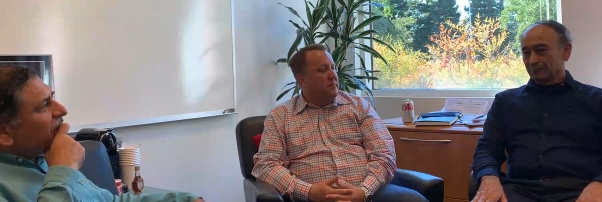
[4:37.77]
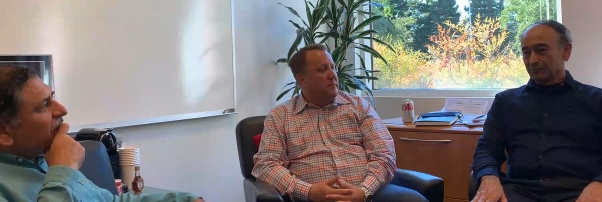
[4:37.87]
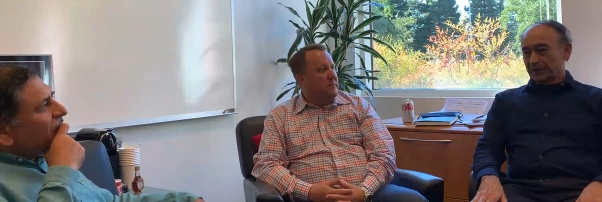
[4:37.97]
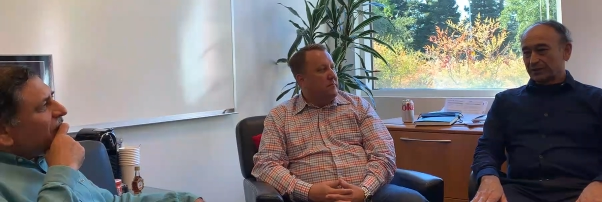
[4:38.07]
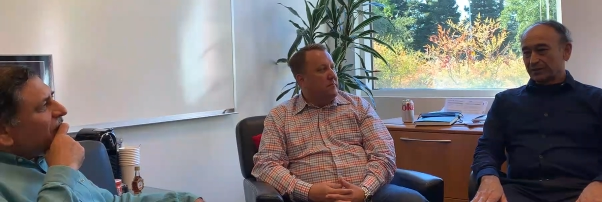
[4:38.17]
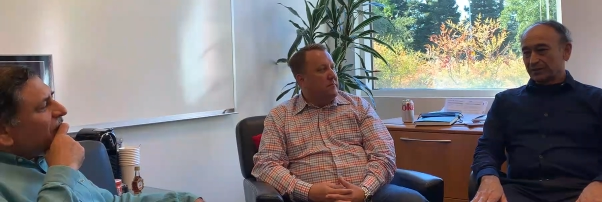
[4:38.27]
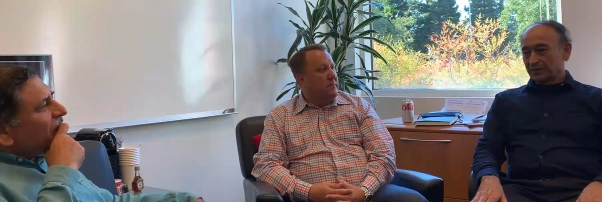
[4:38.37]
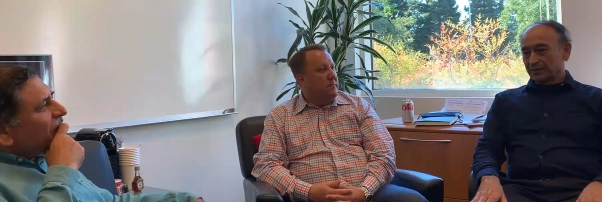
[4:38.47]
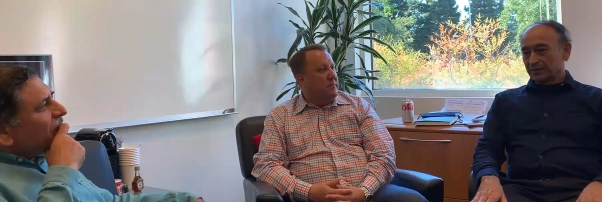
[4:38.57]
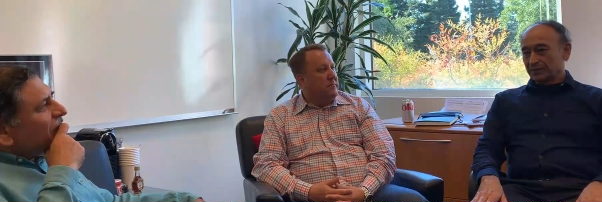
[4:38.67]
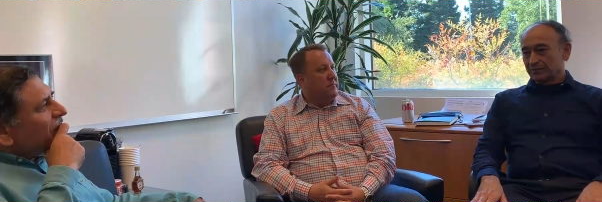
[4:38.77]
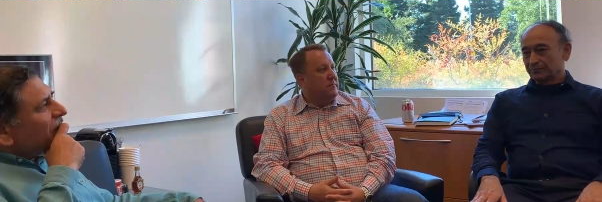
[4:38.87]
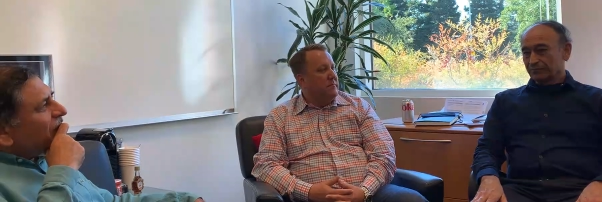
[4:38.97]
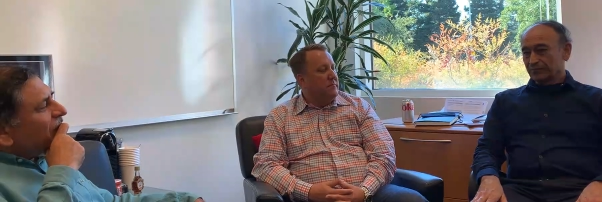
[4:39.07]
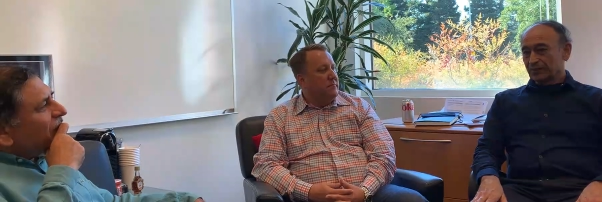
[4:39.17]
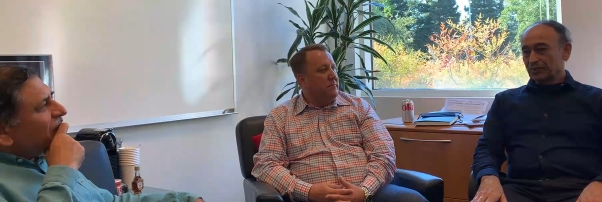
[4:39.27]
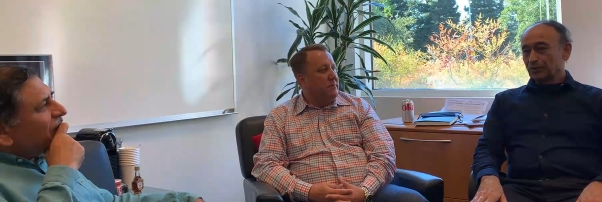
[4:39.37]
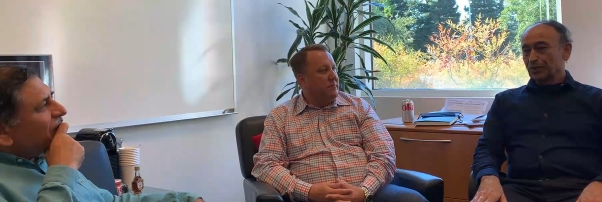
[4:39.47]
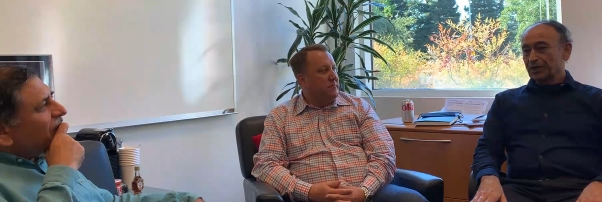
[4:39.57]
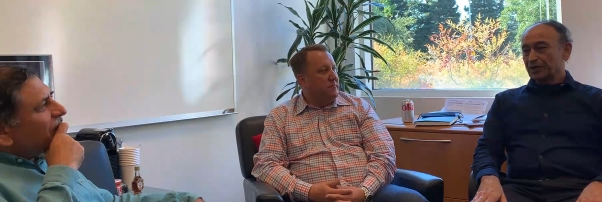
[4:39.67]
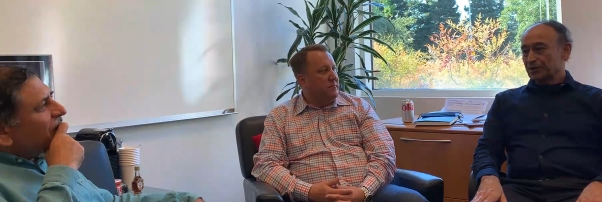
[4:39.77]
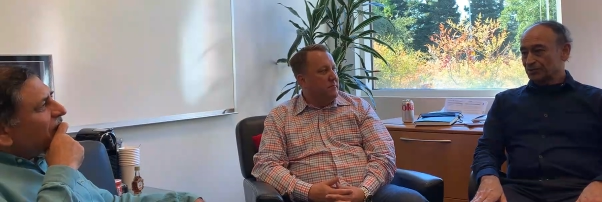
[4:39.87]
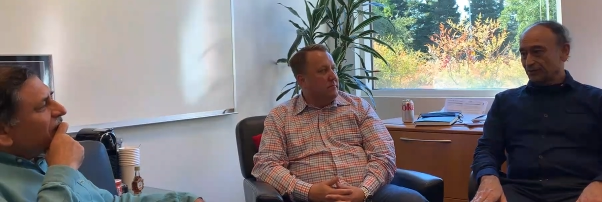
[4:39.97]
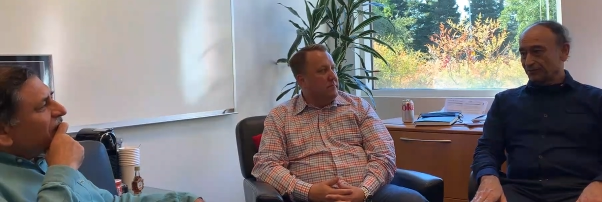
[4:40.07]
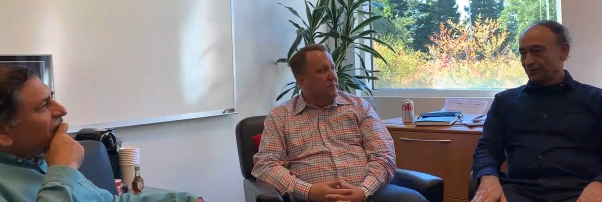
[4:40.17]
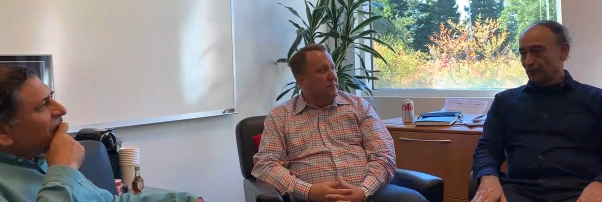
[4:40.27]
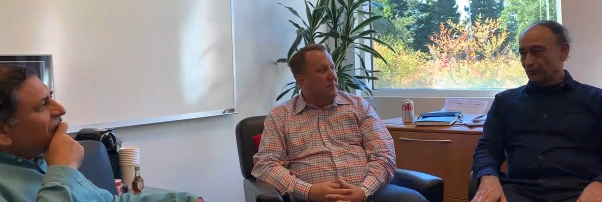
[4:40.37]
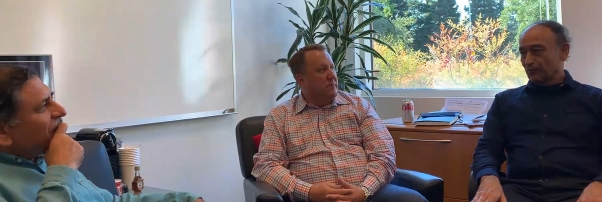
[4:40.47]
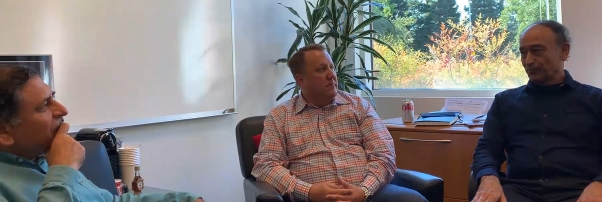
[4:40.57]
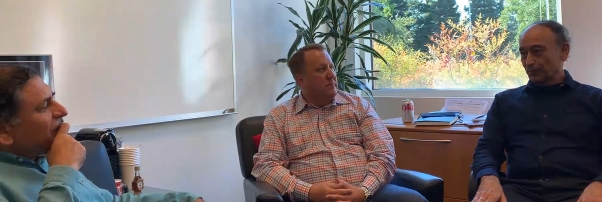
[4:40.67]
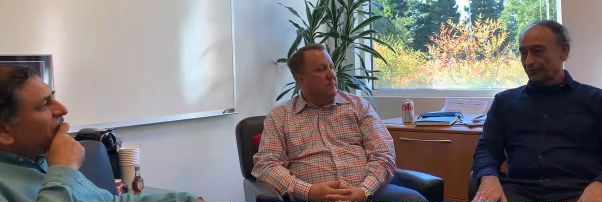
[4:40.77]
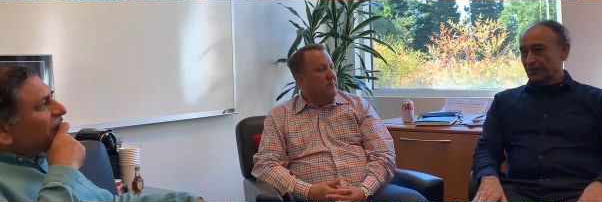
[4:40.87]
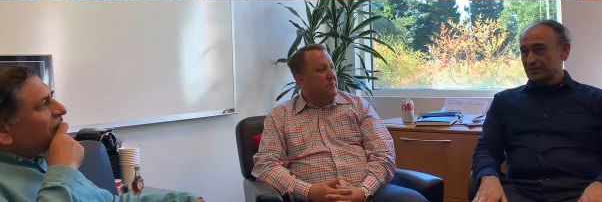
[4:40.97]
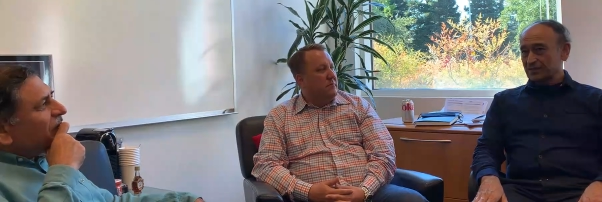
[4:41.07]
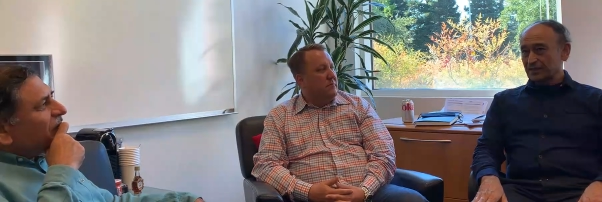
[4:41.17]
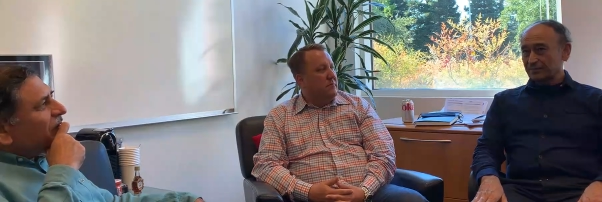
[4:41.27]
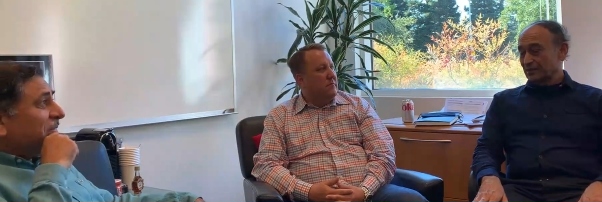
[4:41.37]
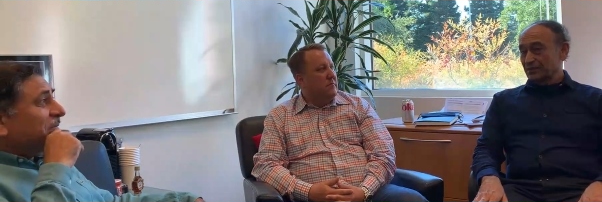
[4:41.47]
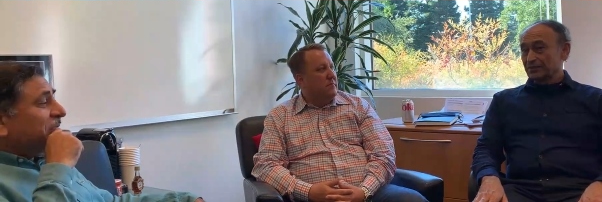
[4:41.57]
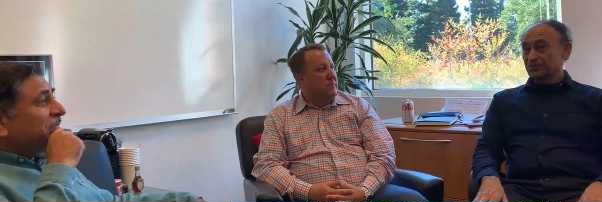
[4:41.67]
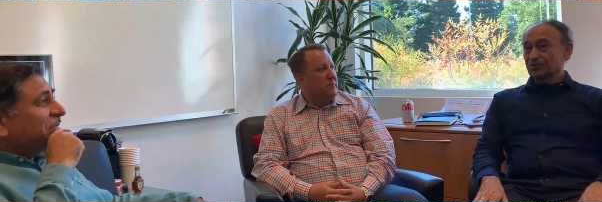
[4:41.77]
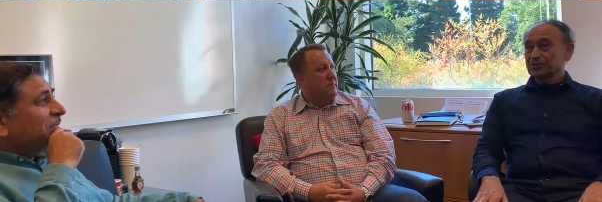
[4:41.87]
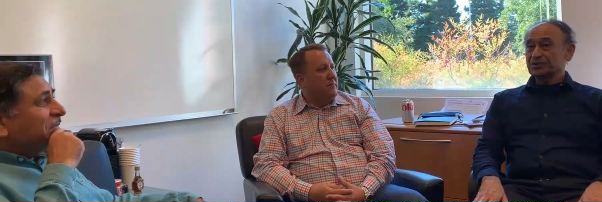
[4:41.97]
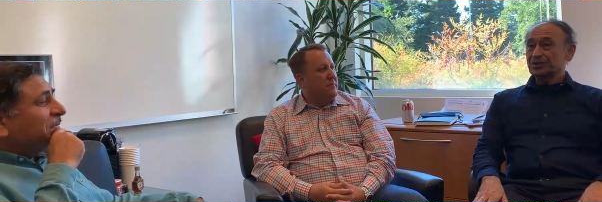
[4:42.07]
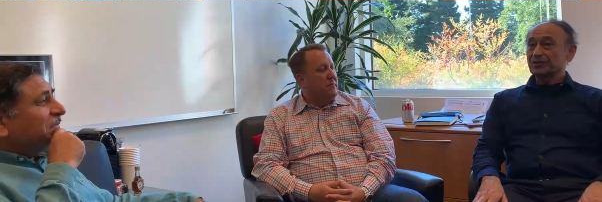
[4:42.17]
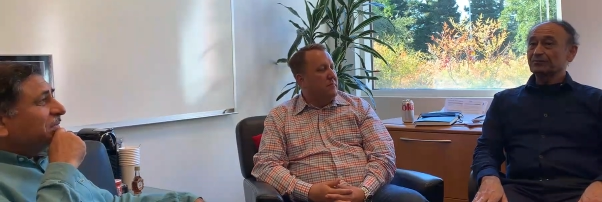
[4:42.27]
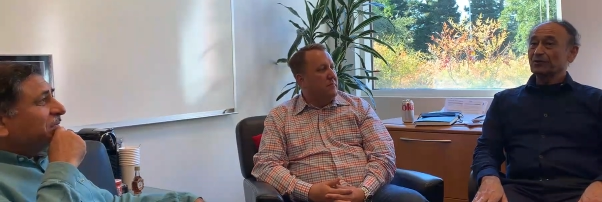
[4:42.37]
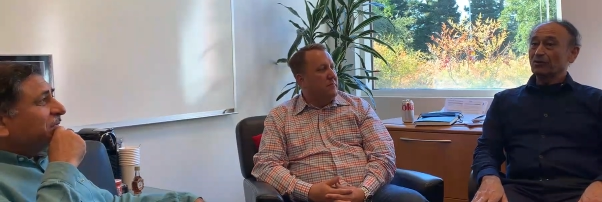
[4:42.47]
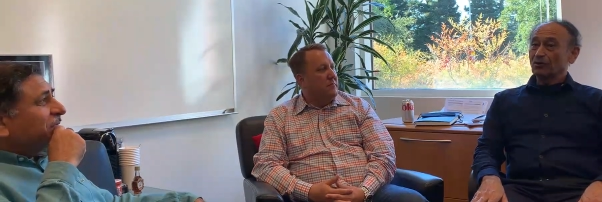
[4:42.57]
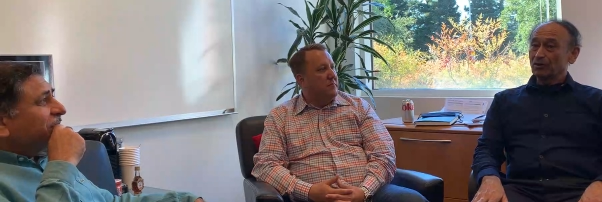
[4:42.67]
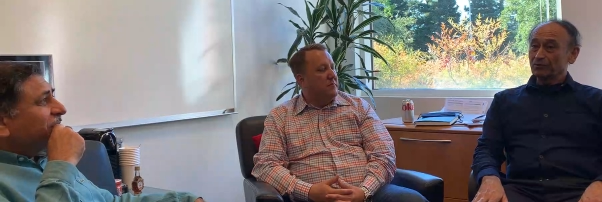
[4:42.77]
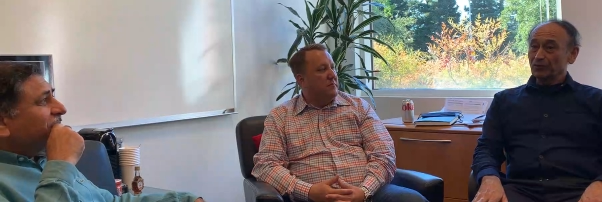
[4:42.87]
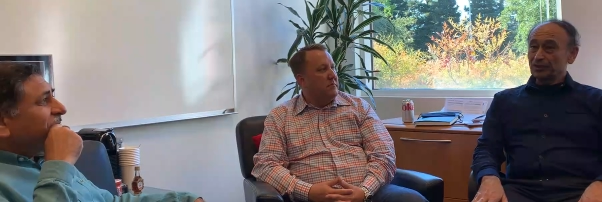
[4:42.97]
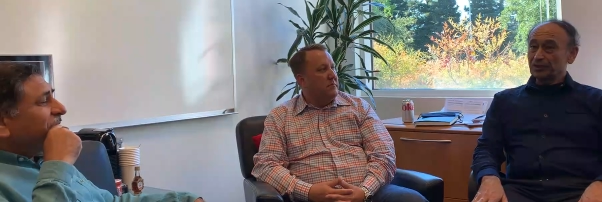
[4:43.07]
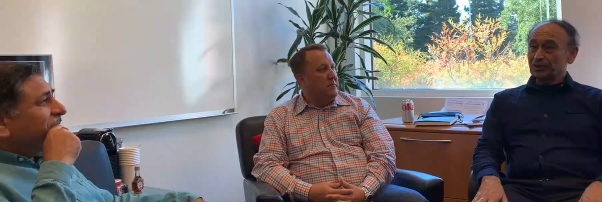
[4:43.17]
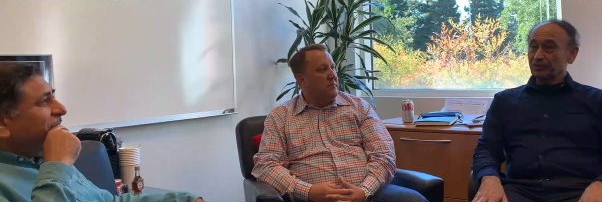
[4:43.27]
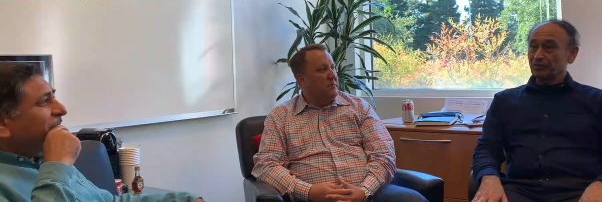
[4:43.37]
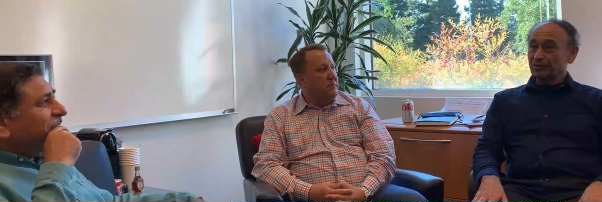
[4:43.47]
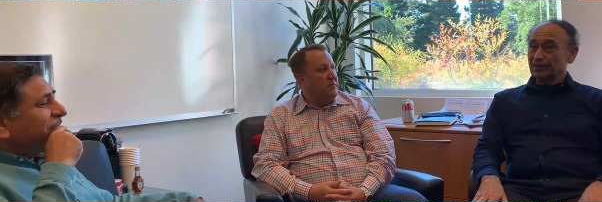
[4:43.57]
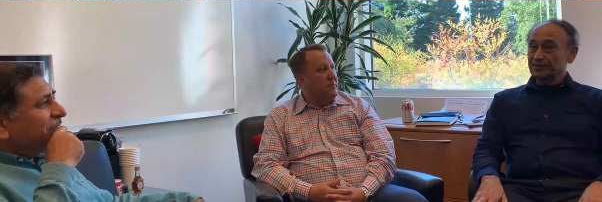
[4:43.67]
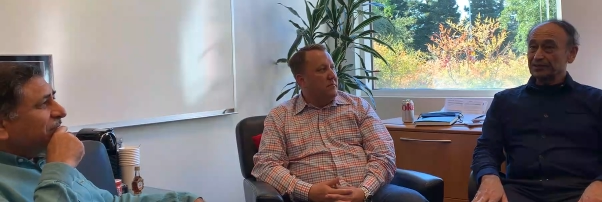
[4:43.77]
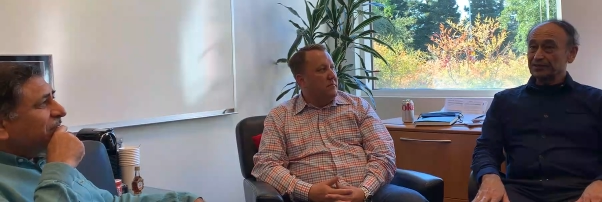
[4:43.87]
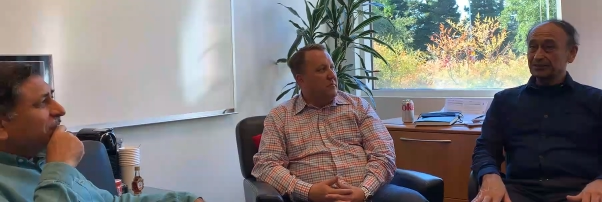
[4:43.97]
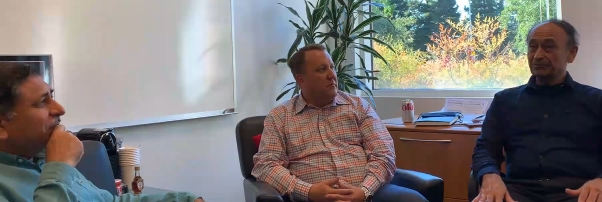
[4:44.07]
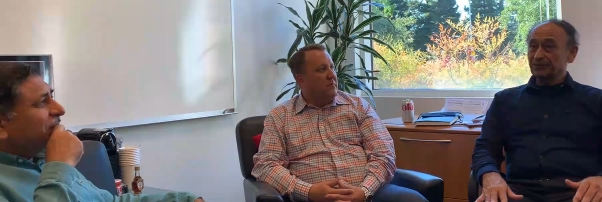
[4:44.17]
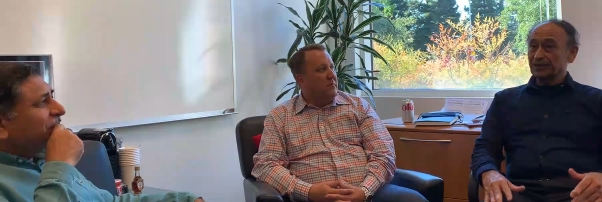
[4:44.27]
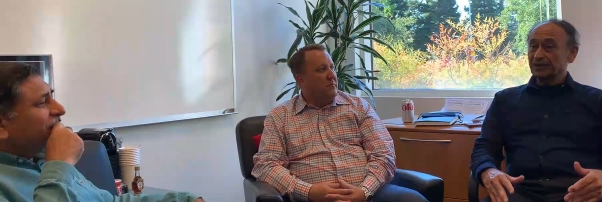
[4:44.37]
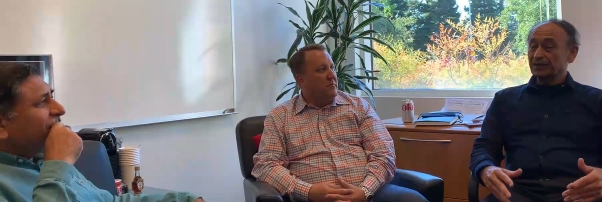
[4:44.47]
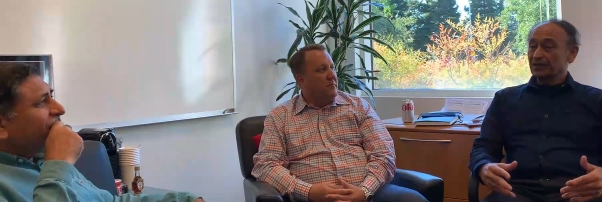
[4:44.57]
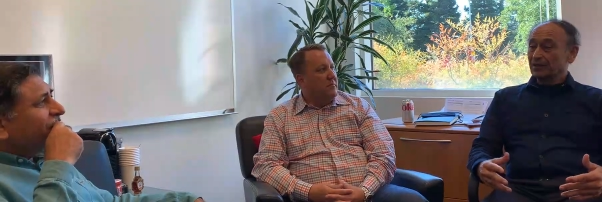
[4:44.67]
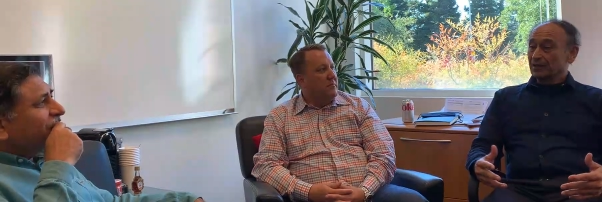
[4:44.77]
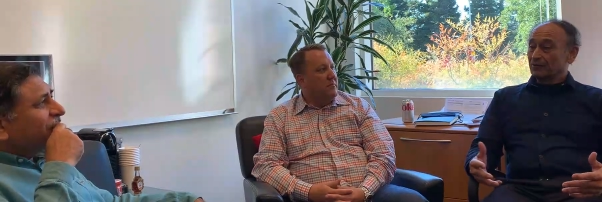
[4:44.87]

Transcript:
Speaker 1: but uh, the uniqueness of Home of Hope is that so it's a all volunteer organization where